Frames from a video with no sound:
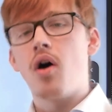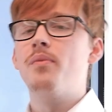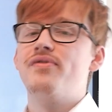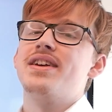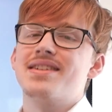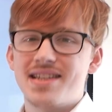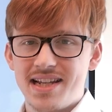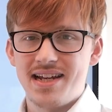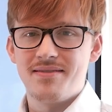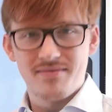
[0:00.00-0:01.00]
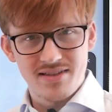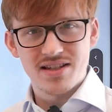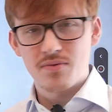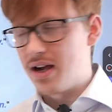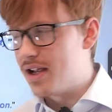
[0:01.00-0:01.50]
obviously
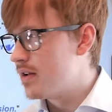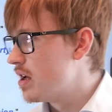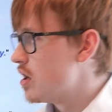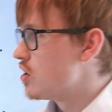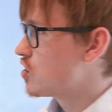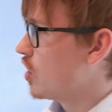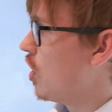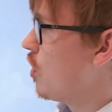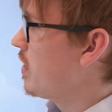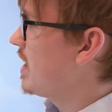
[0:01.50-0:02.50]
this way. So